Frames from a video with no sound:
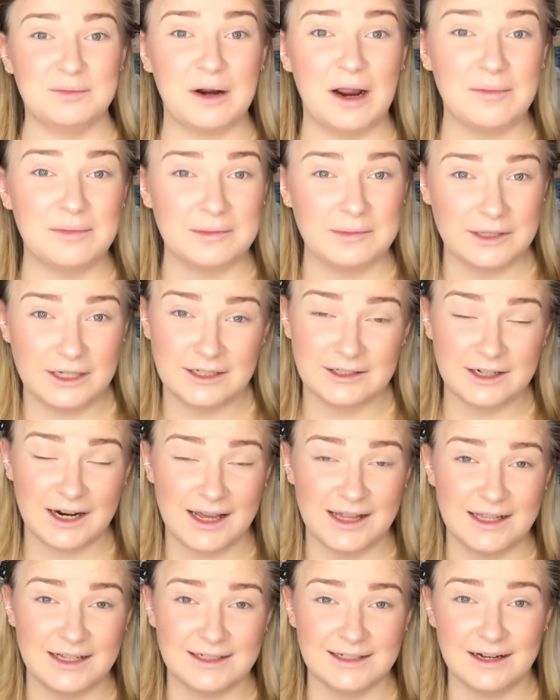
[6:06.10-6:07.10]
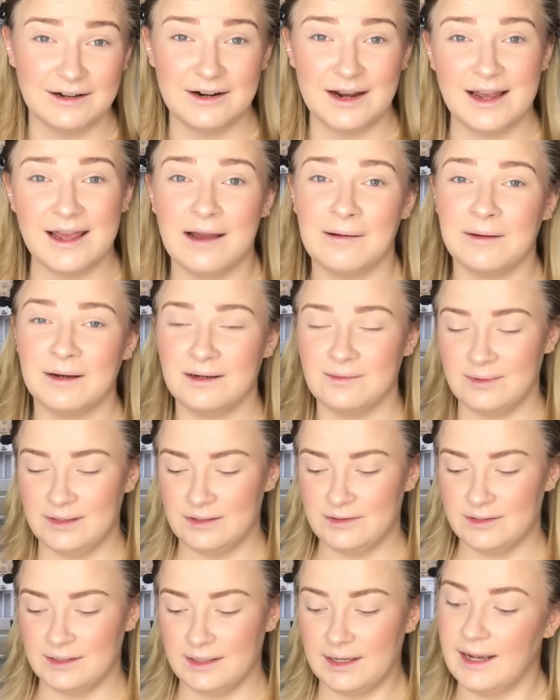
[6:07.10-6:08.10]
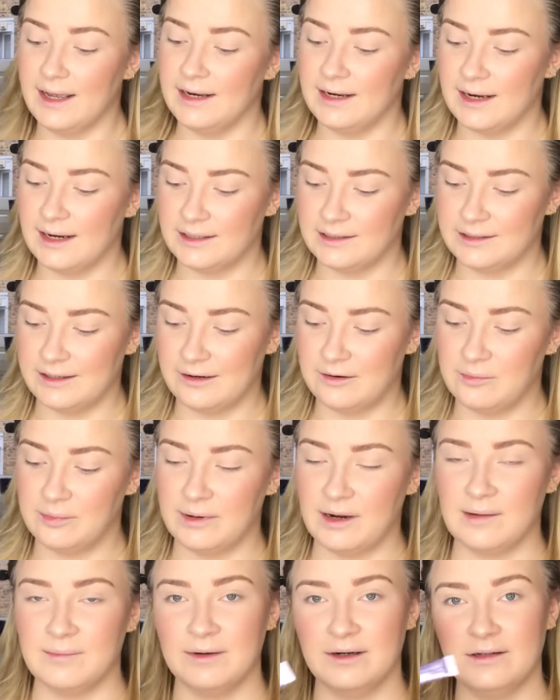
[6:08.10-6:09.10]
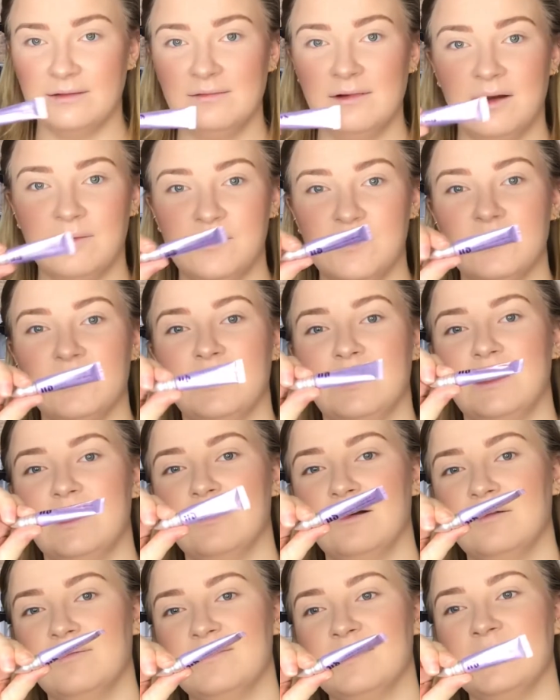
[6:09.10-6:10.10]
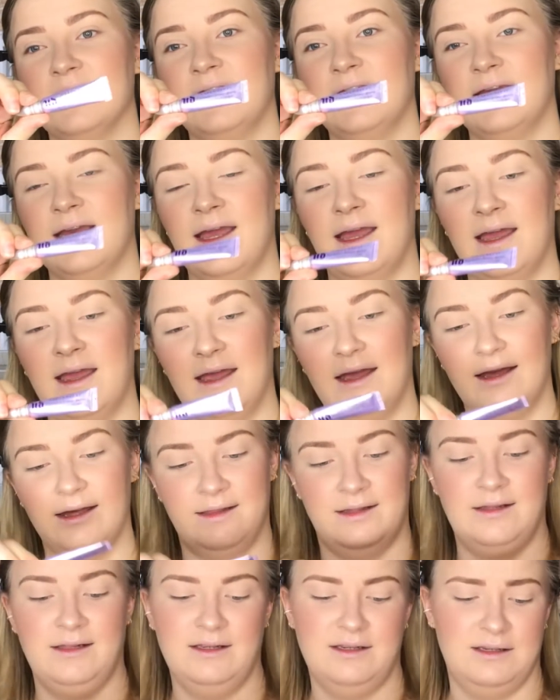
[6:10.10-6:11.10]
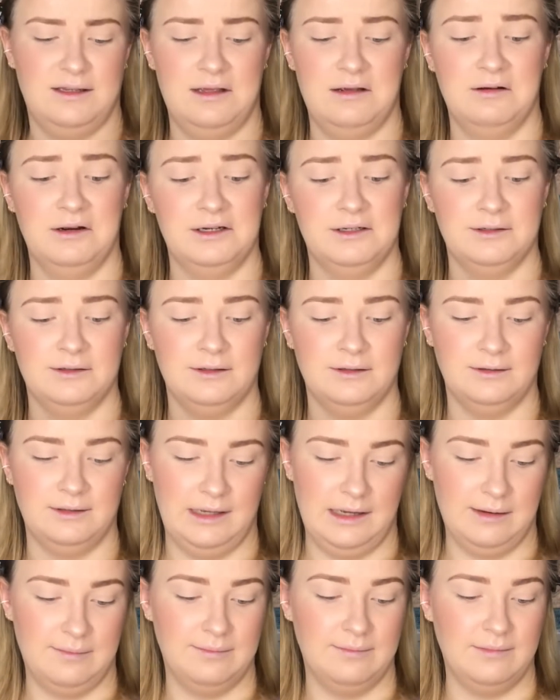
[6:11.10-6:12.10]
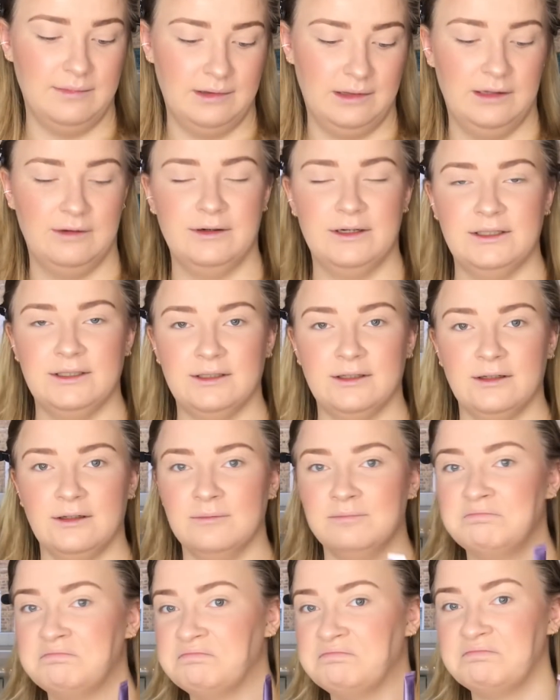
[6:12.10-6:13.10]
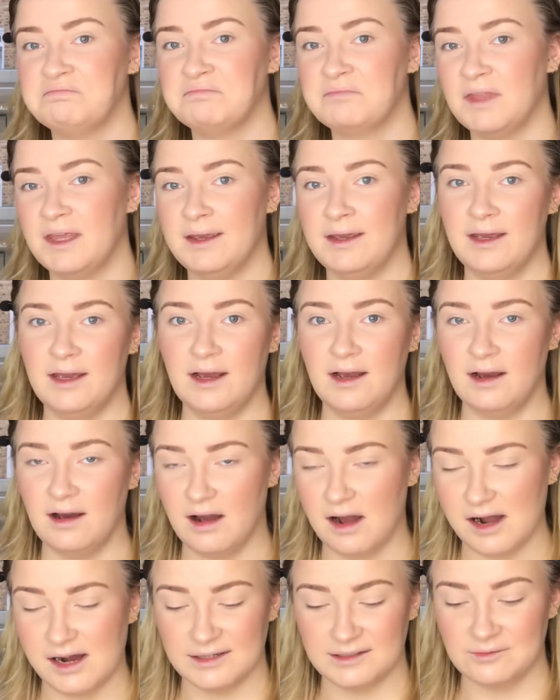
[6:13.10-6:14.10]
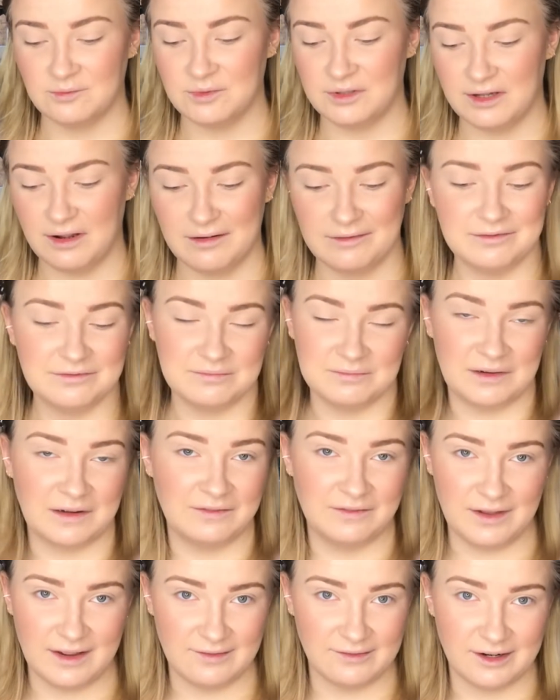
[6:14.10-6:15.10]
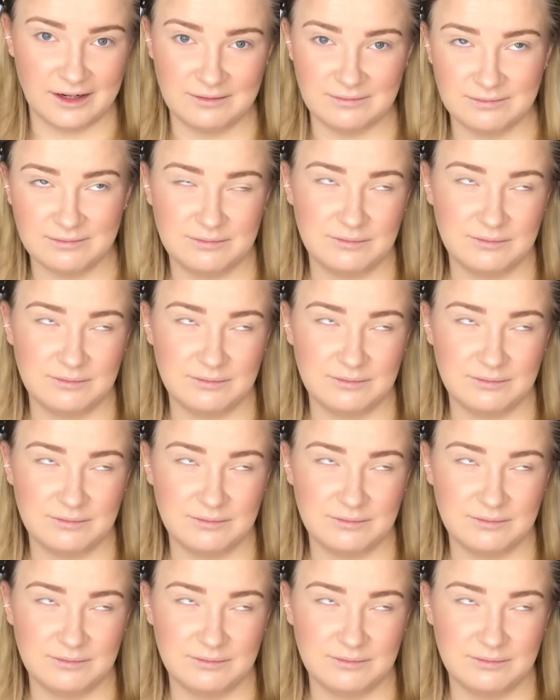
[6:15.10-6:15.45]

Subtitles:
properly try these out, I am going to be using an eyeshadow primer. I'm using the Urban Decay. I think this is the original. Yep, the original. Awesome stuff. My favorite.